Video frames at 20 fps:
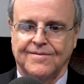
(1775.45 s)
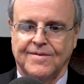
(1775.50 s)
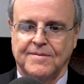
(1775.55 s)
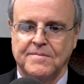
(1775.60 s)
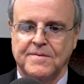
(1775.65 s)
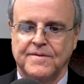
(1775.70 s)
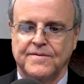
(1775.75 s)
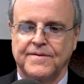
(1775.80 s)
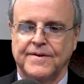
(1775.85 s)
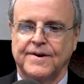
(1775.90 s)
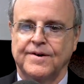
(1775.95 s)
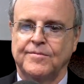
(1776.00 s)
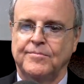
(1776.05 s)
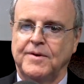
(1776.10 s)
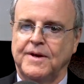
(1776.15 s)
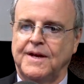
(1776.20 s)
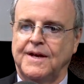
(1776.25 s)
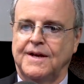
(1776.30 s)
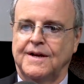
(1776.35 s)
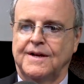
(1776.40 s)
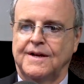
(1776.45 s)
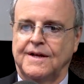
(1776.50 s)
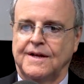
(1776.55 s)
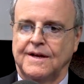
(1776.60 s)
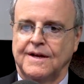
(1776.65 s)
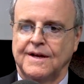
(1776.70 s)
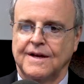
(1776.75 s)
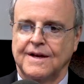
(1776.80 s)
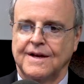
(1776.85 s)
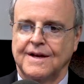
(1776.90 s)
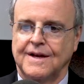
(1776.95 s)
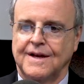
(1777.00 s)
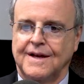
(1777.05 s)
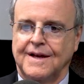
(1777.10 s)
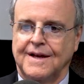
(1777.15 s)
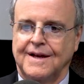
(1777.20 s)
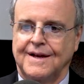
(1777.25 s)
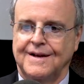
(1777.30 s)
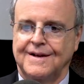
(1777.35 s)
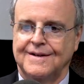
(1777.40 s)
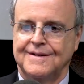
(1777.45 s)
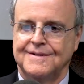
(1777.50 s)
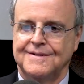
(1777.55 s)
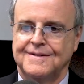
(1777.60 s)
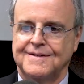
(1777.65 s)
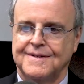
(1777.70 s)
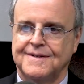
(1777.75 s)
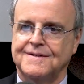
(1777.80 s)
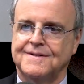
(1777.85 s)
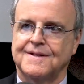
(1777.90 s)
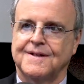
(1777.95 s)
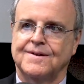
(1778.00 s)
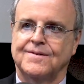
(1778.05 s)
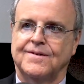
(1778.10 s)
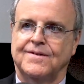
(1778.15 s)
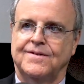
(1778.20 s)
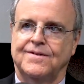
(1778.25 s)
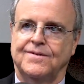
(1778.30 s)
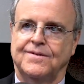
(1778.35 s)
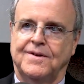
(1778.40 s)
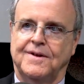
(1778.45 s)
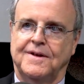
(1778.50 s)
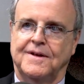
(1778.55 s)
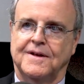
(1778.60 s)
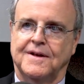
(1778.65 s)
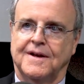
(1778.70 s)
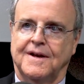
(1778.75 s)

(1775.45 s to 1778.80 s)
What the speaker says: from the very beginning is there a duty?